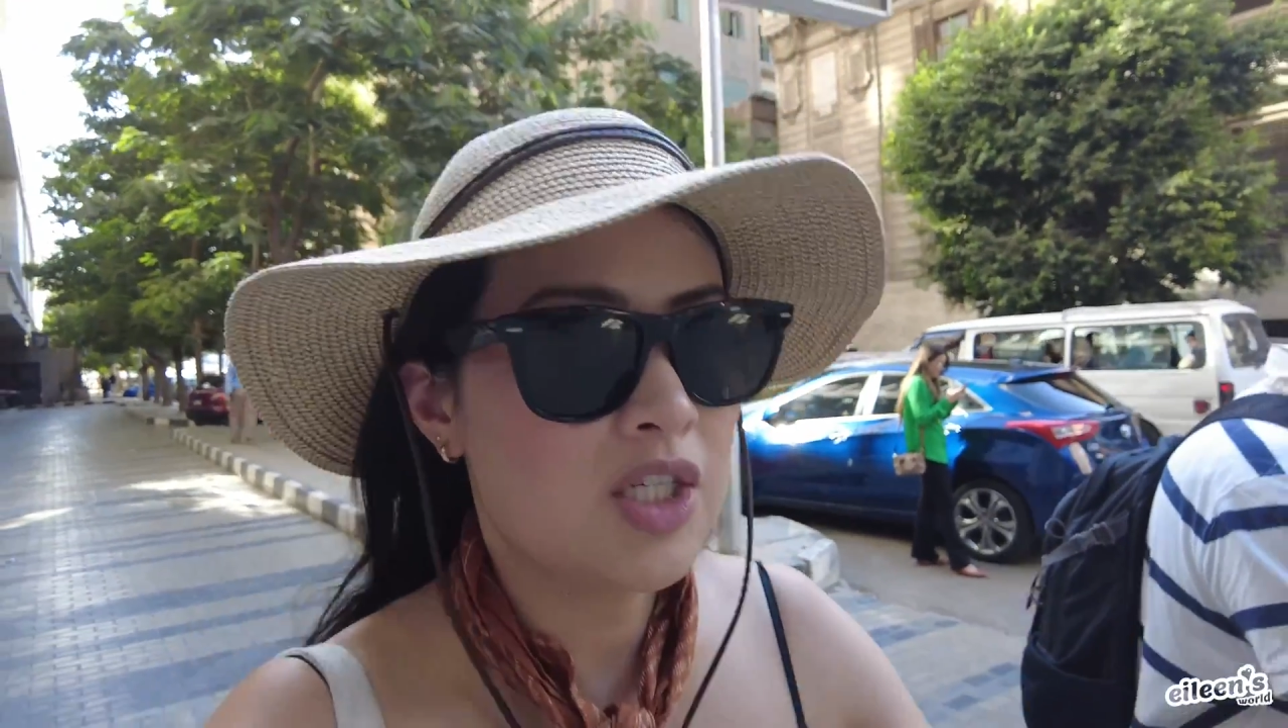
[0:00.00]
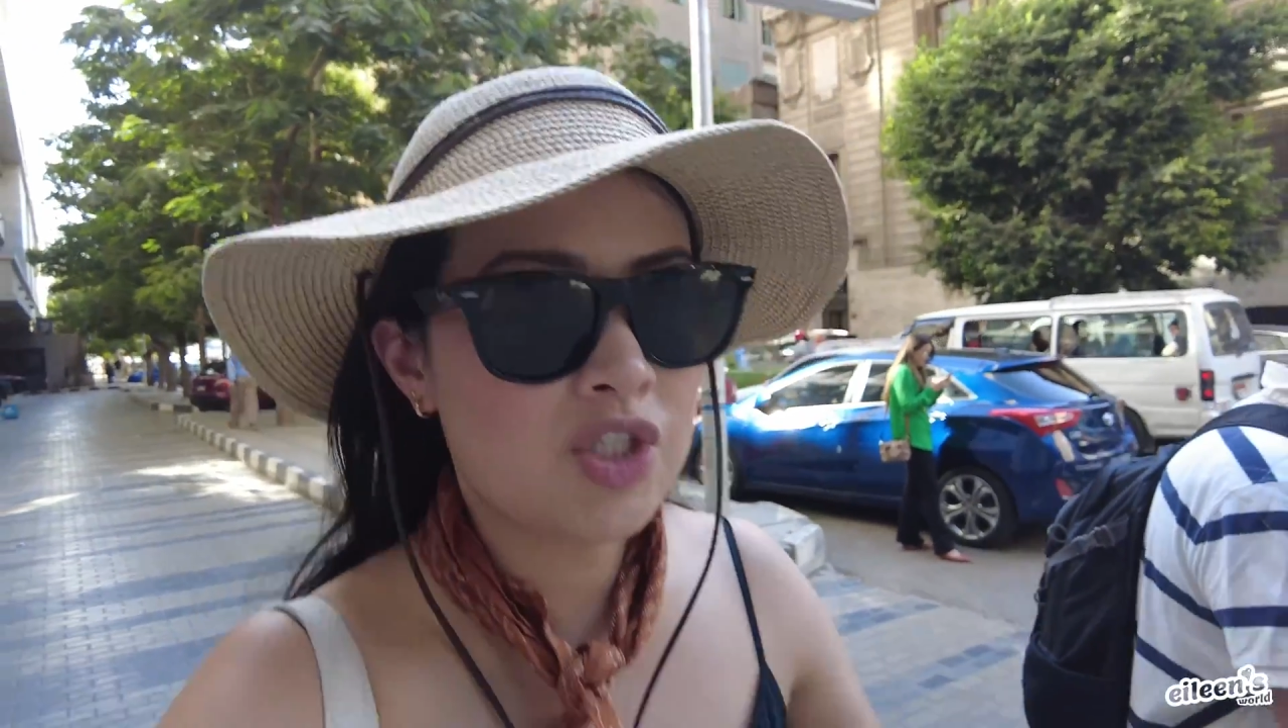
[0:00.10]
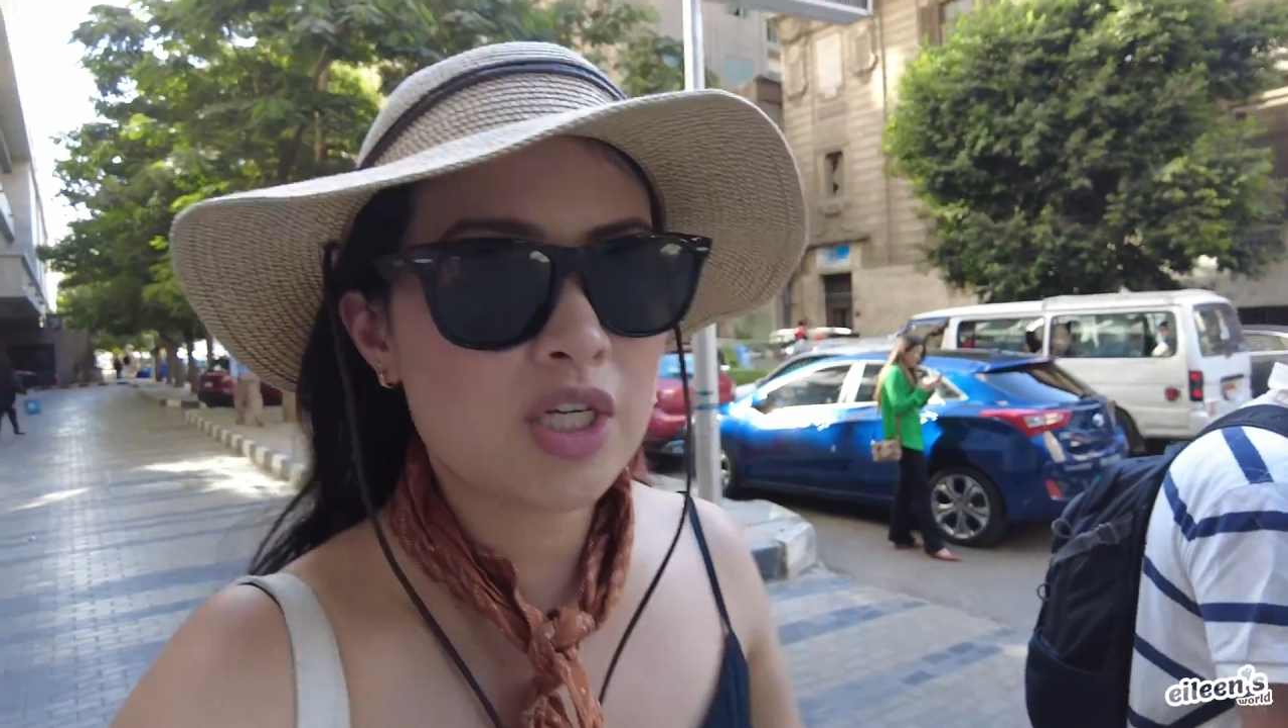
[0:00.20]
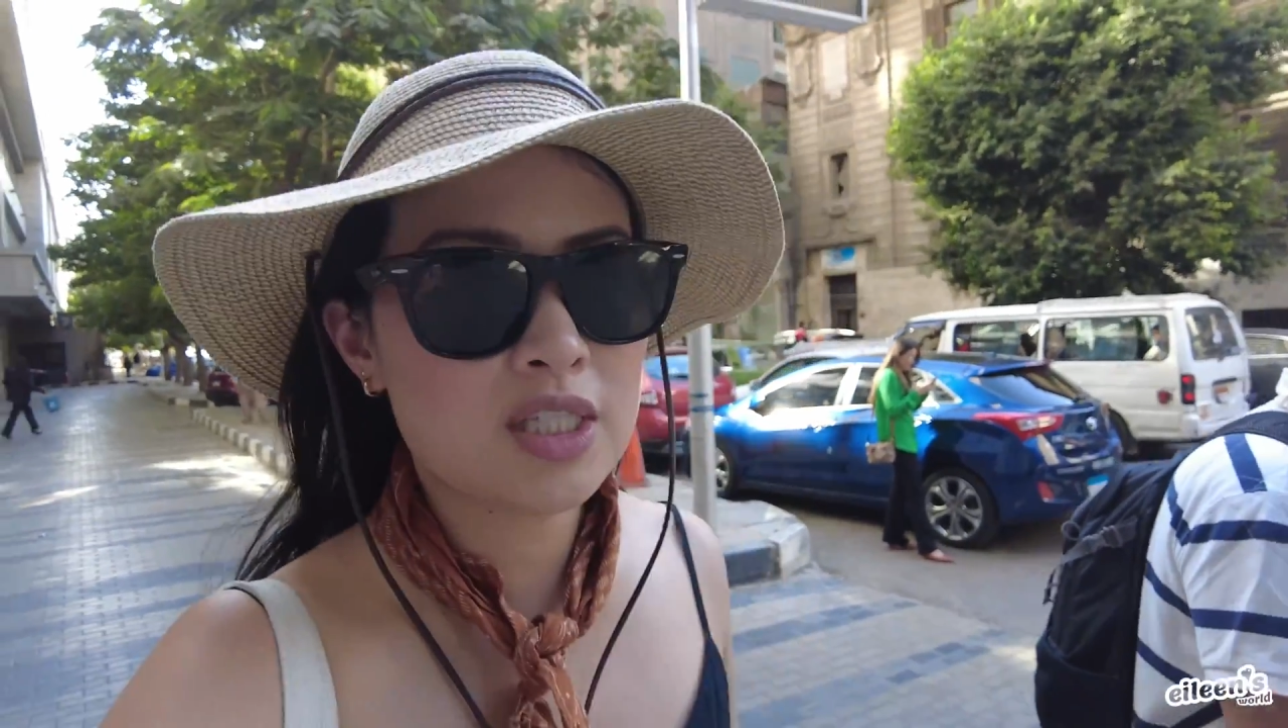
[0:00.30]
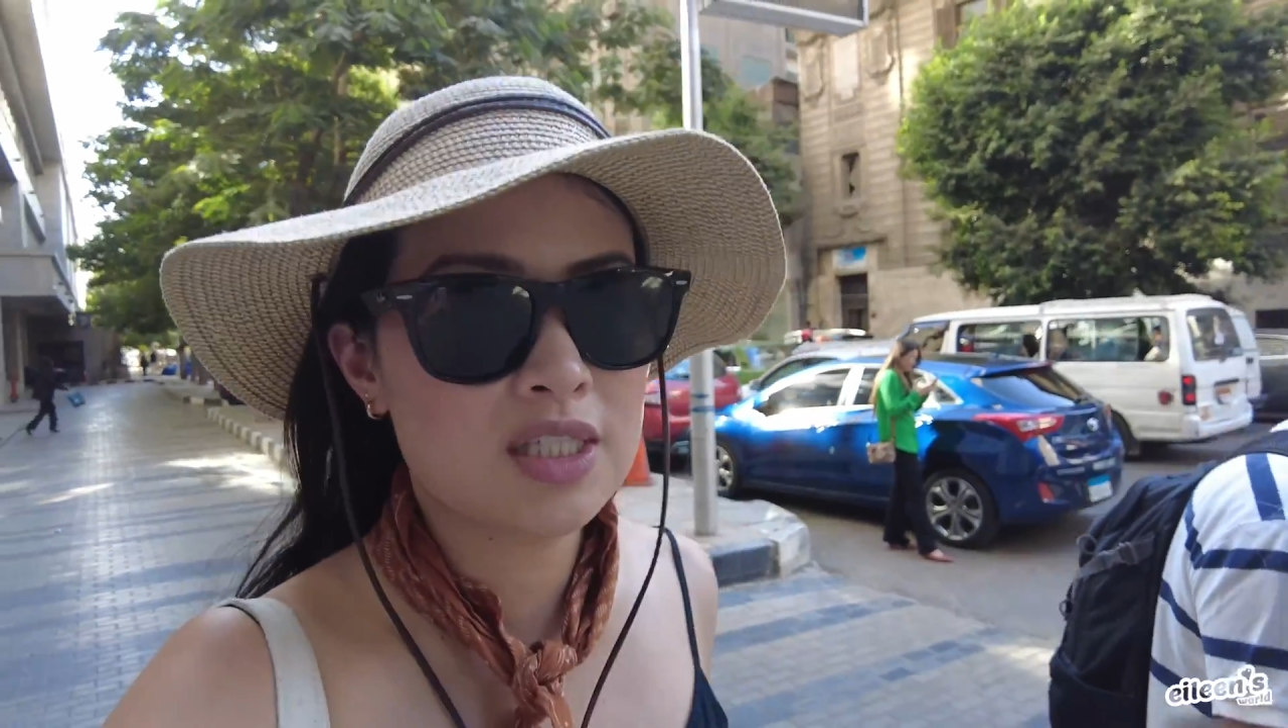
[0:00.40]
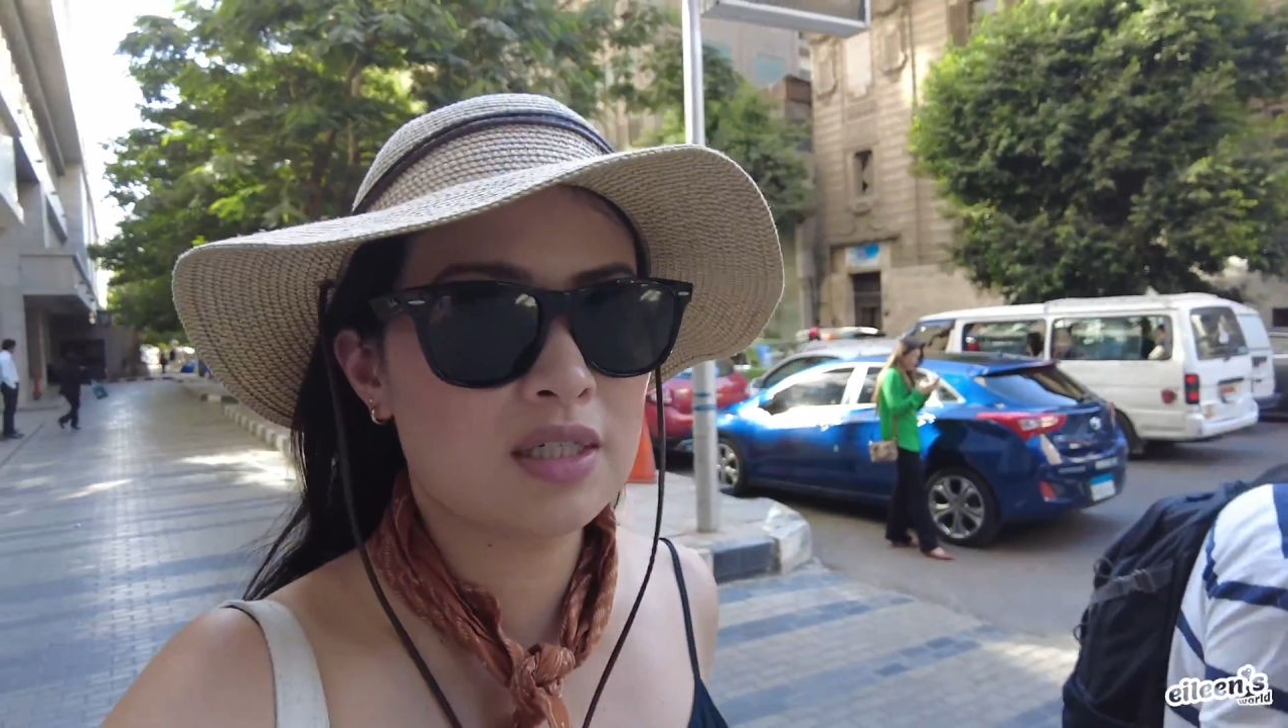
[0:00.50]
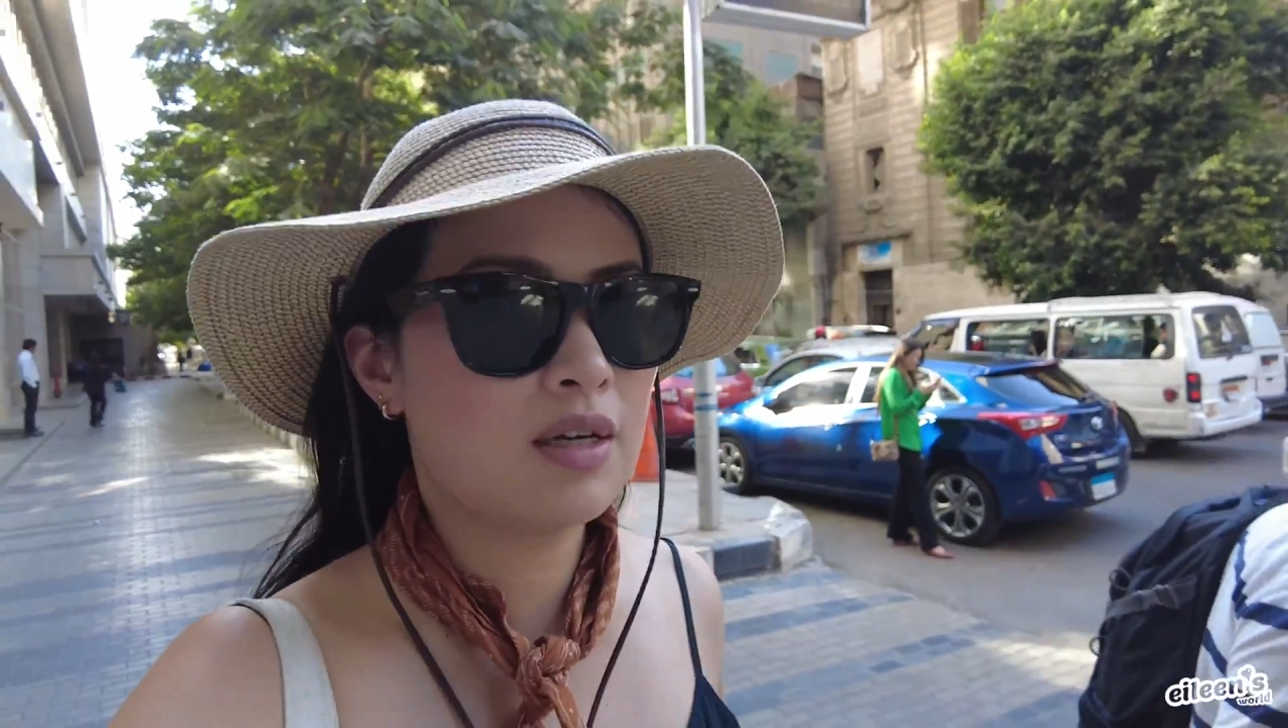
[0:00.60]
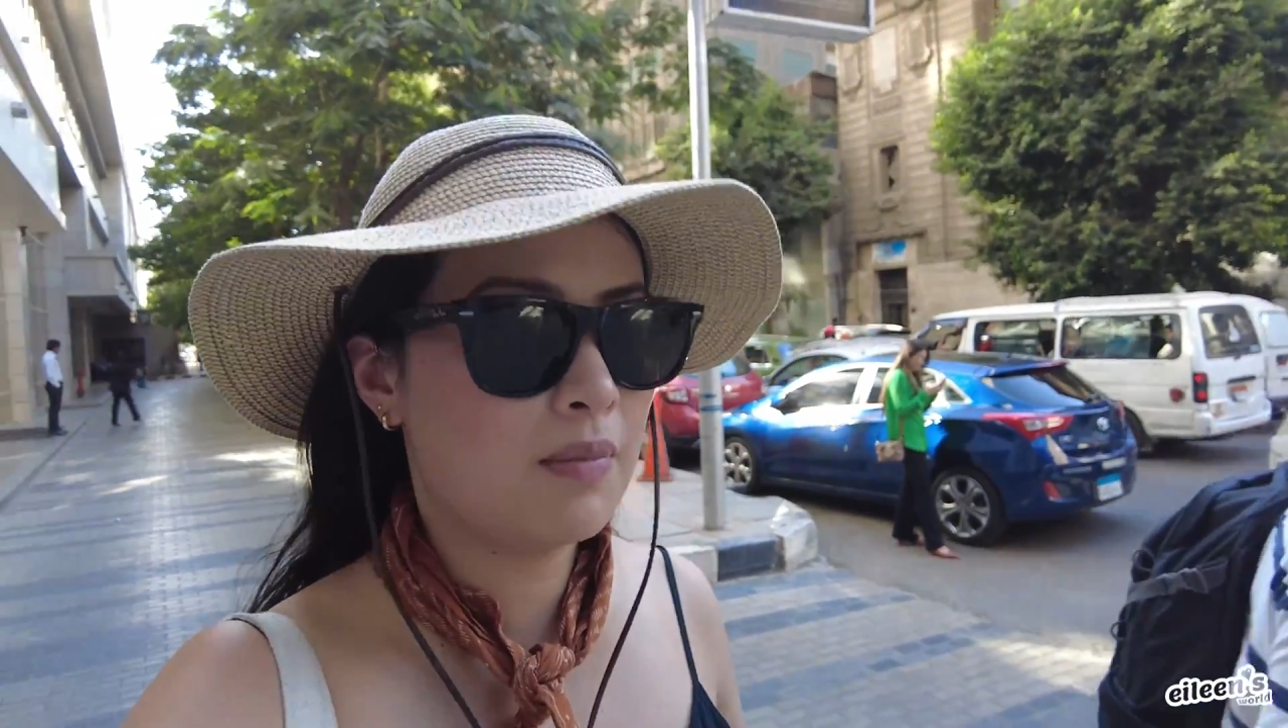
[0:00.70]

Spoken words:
just